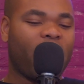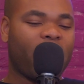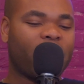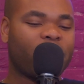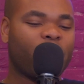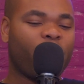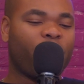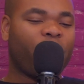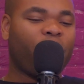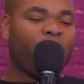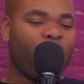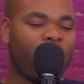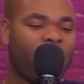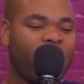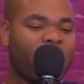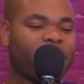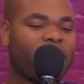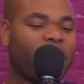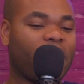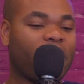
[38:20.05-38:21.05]
Like, so
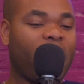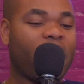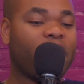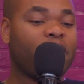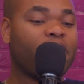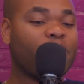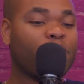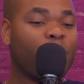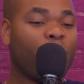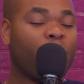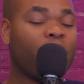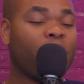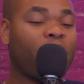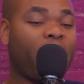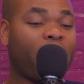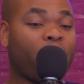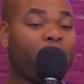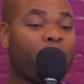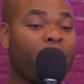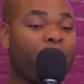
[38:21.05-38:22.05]
Florida has like a lot of these
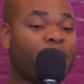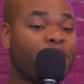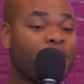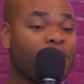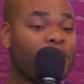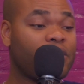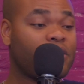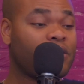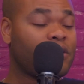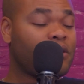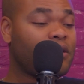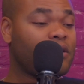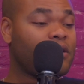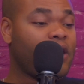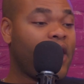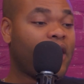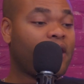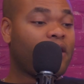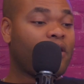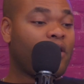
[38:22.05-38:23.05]
like bridges
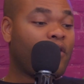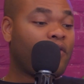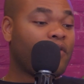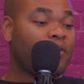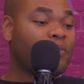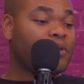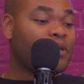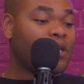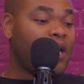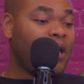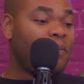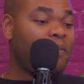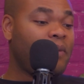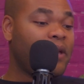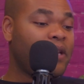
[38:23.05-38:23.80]
that go from St.